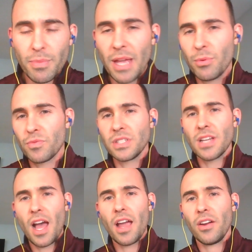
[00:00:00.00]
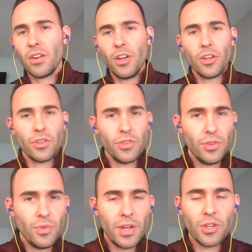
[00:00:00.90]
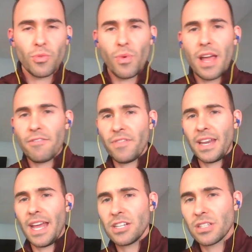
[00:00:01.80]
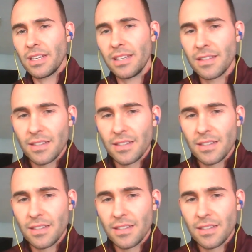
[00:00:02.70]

to be able to retire you and your wife financially.